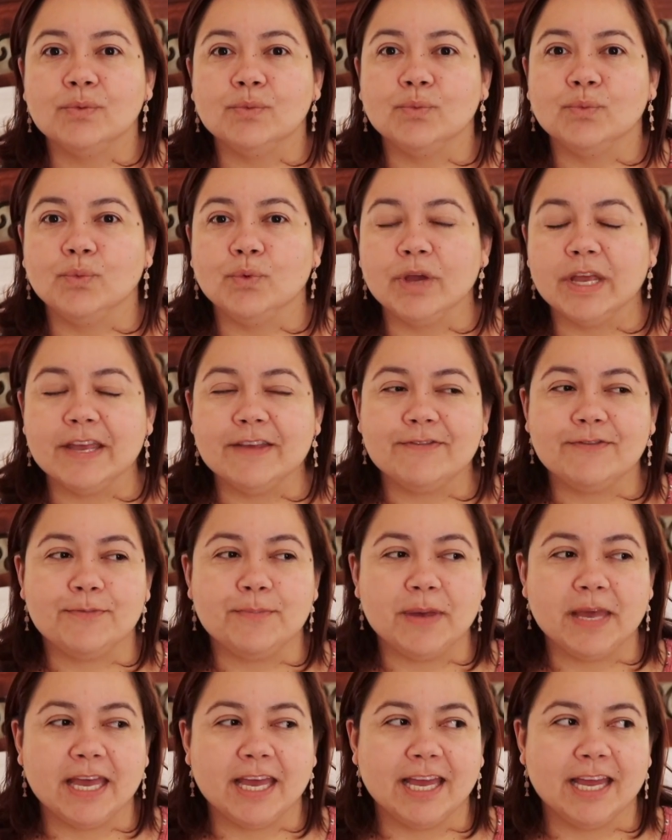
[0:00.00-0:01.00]
we've
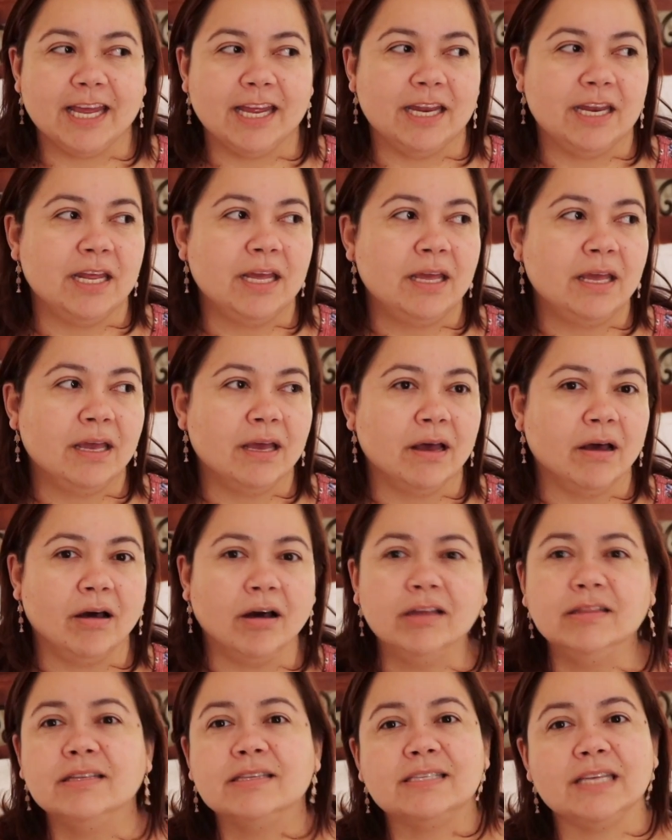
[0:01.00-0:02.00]
been
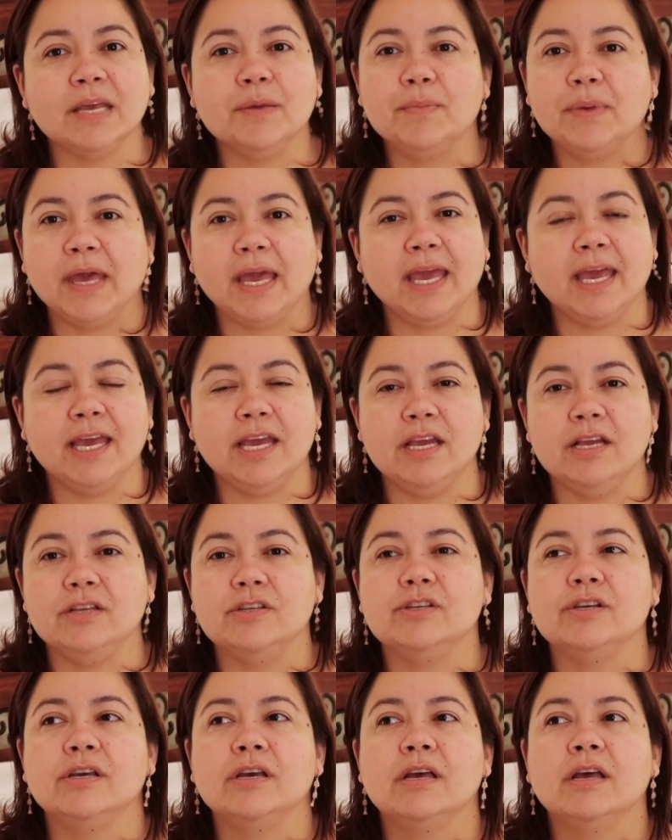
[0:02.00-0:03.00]
on the same
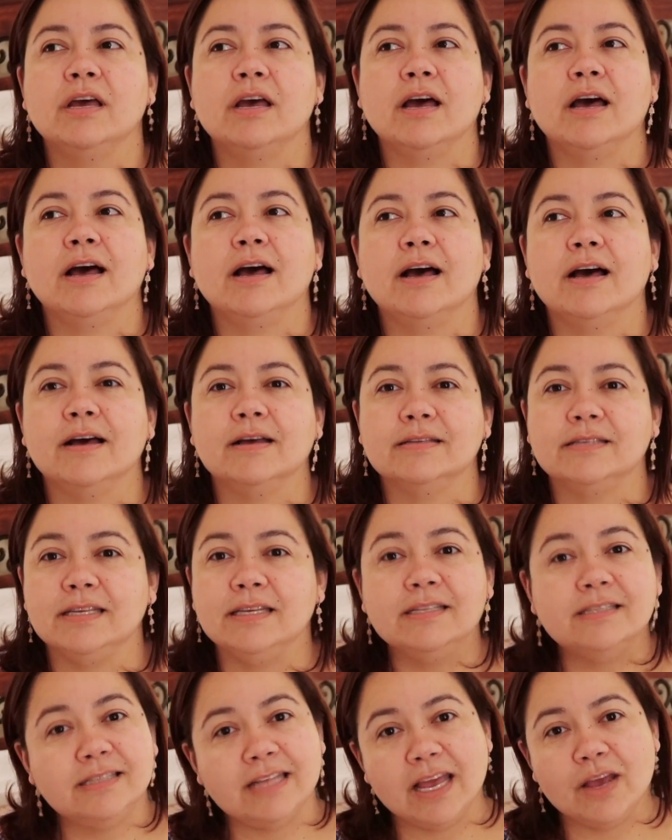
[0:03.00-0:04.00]
page uh,
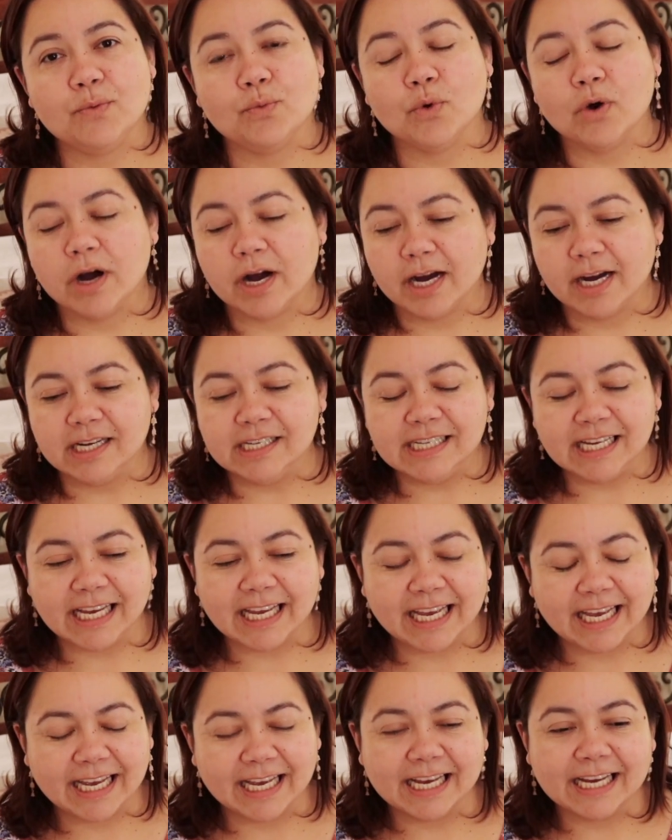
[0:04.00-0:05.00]
since day one
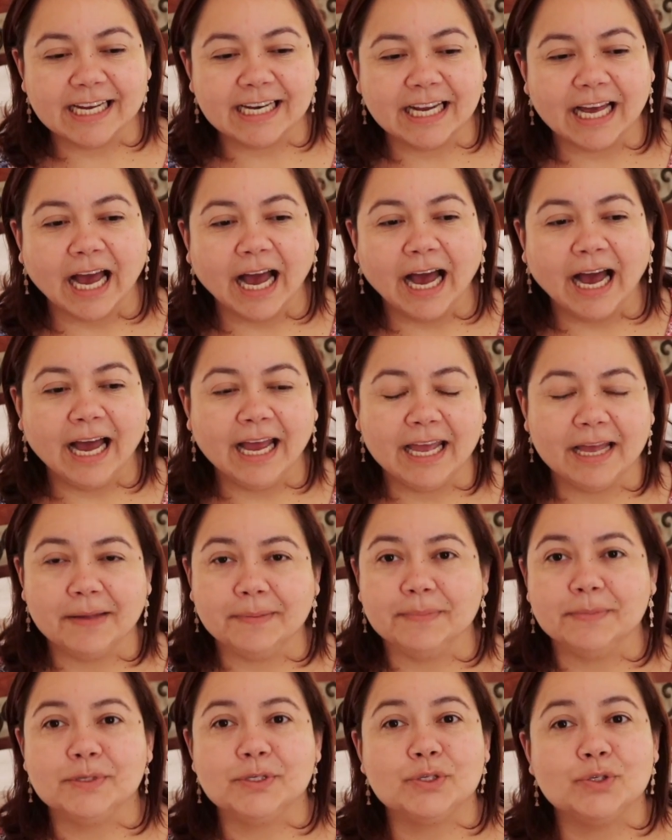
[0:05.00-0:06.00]
and I
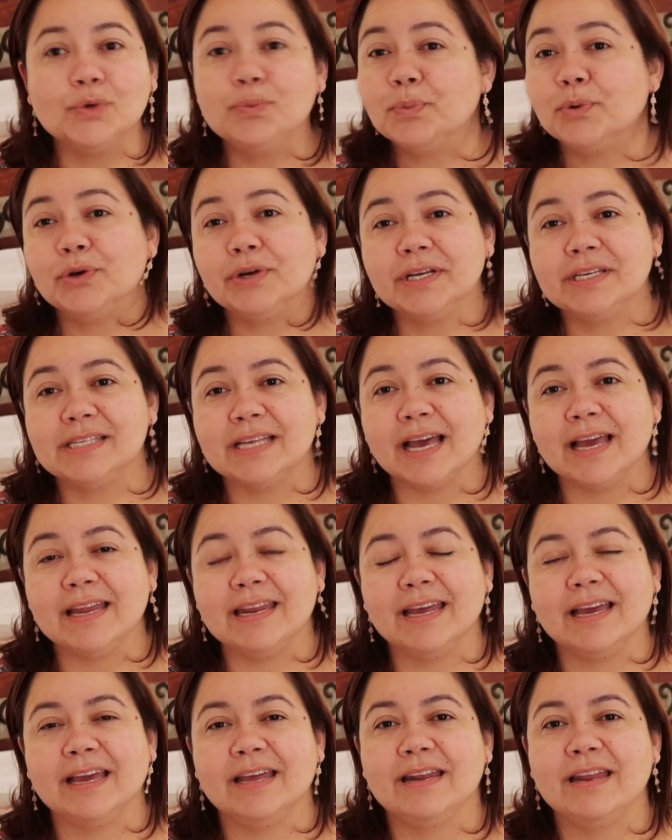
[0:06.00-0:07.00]
am super
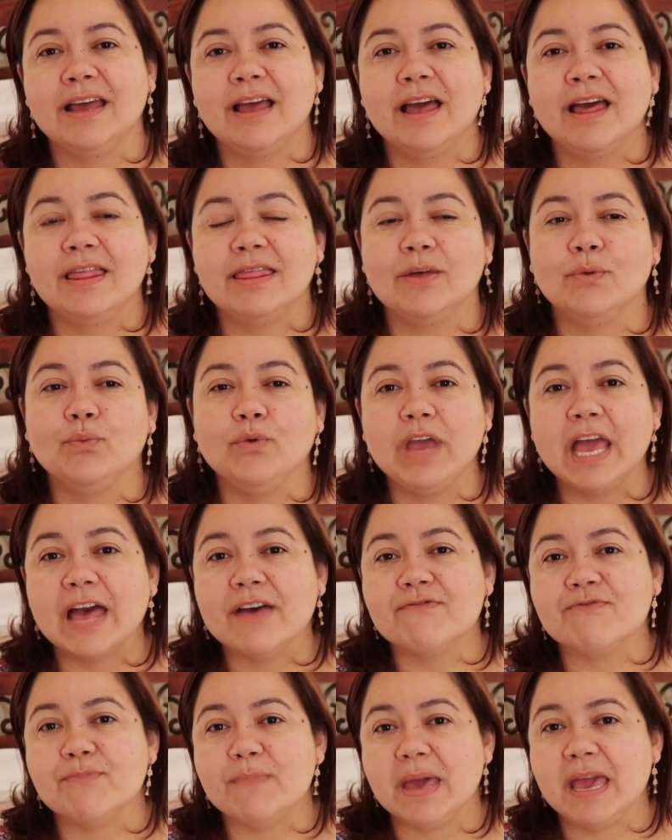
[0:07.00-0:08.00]
excited that we
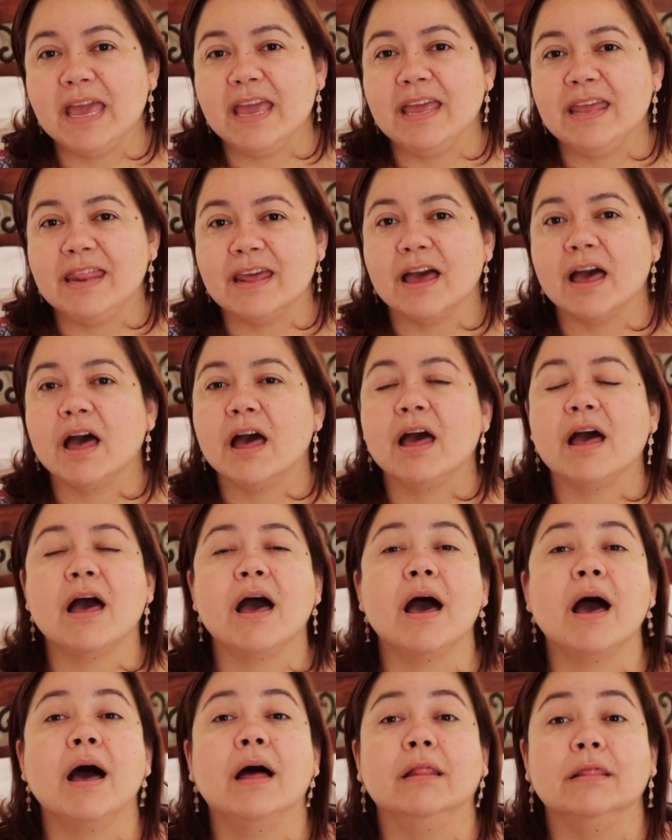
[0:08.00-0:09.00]
have made
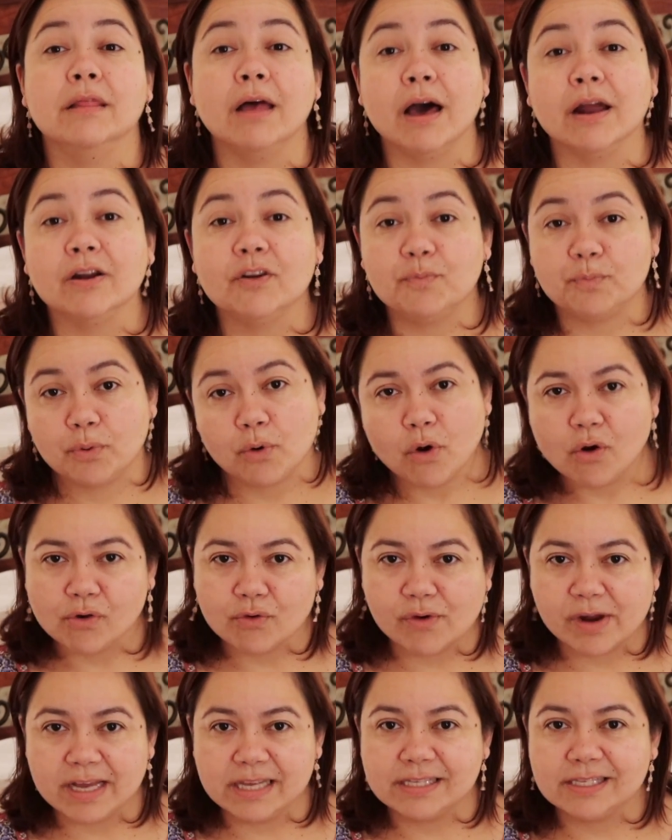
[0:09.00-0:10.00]
a lot of
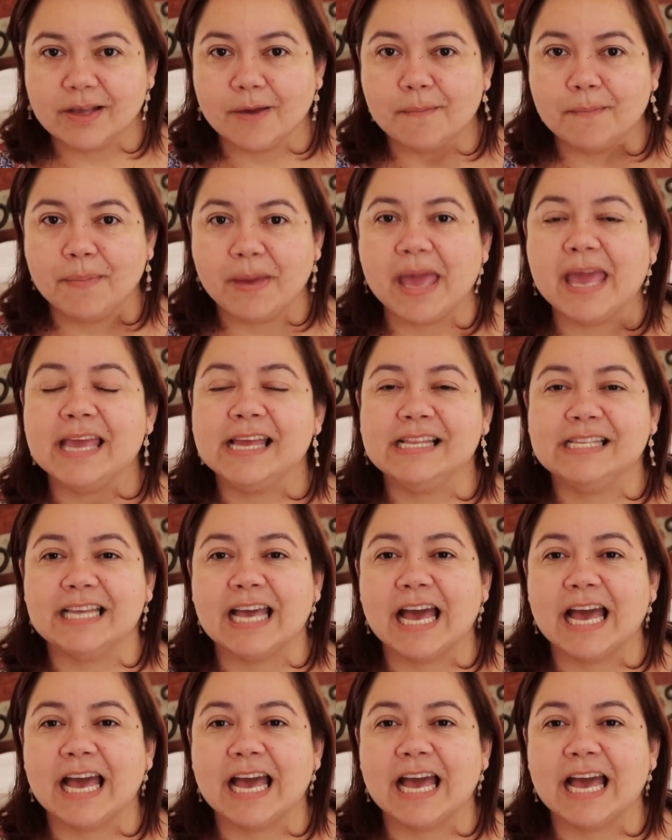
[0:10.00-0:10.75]
progress on paying